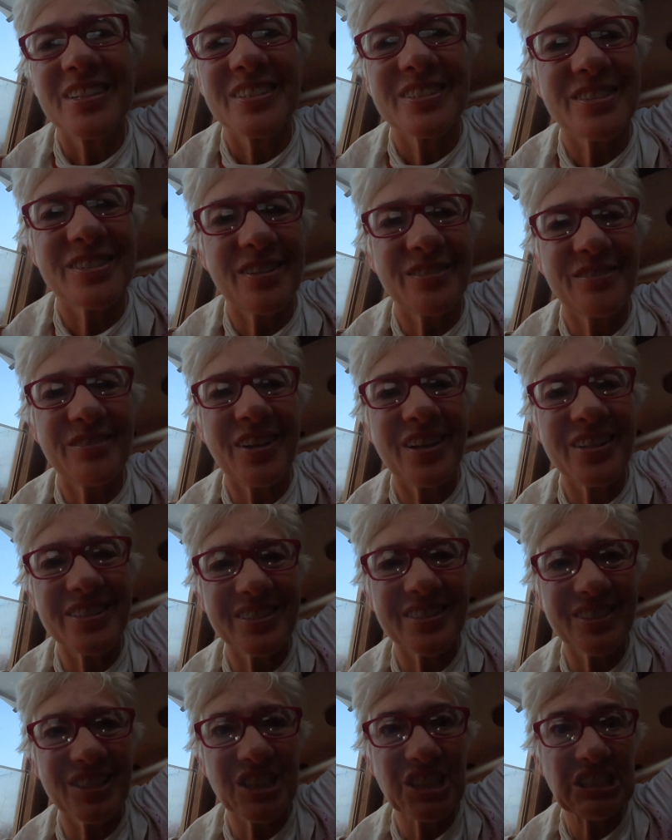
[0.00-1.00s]
sunrise
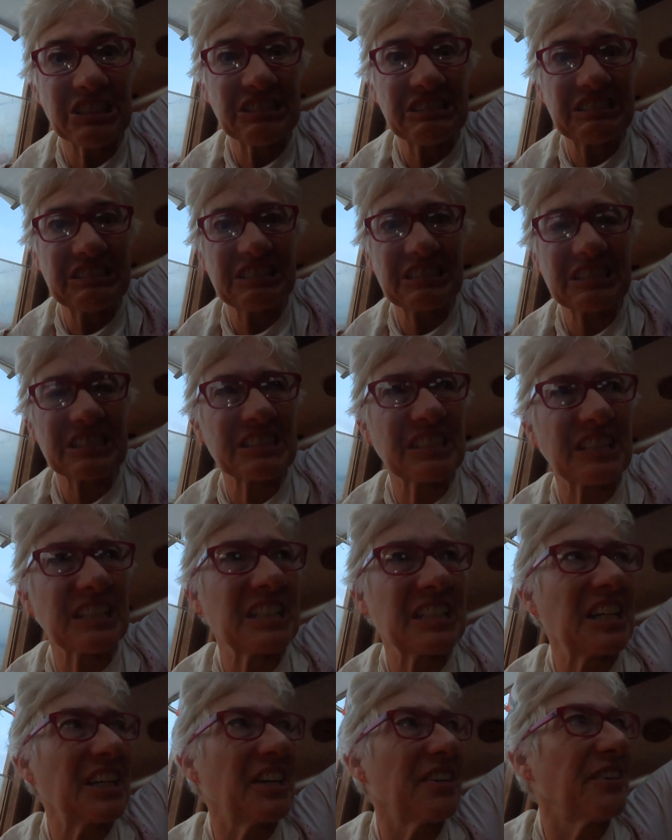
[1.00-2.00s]
looks a little
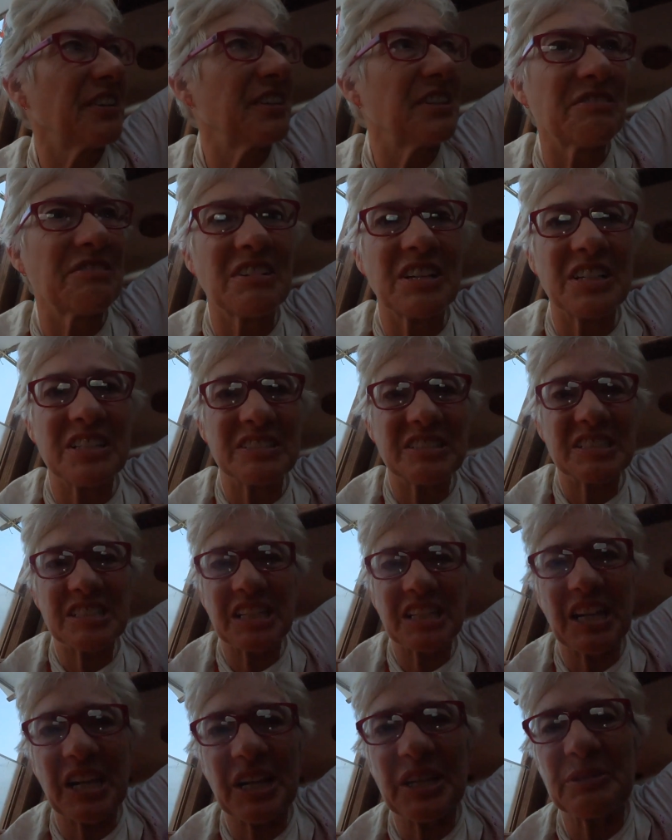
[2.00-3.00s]
scary, red
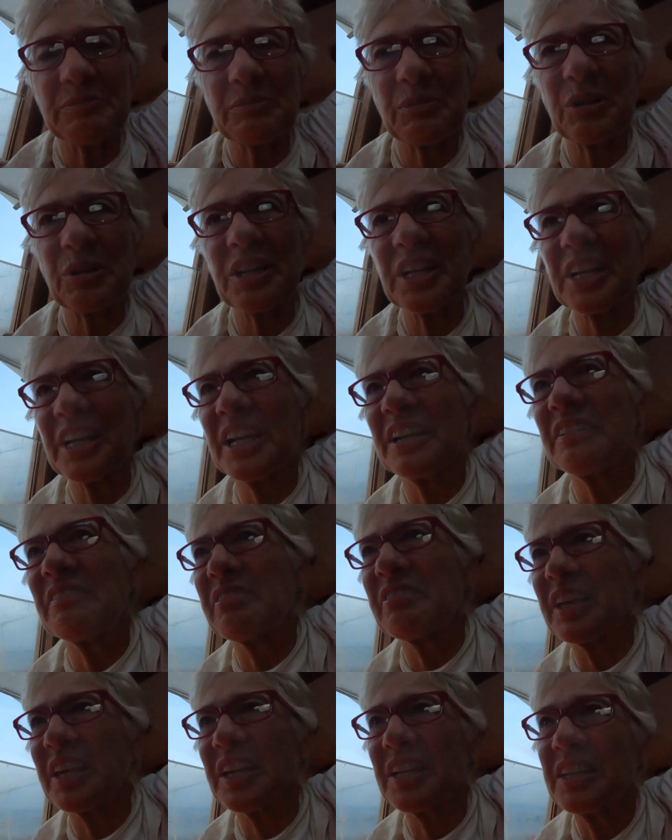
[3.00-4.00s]
sky at morning kind of
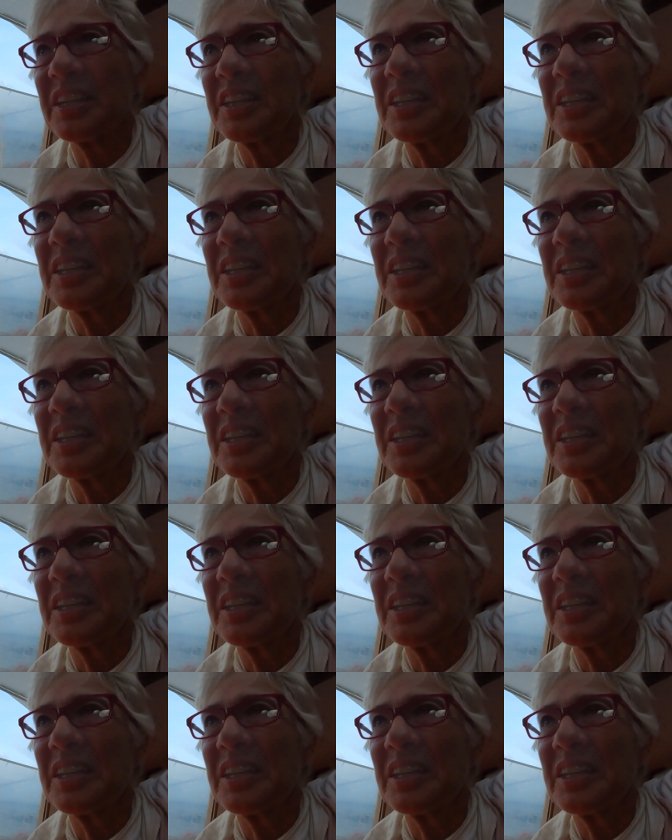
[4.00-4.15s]
thing.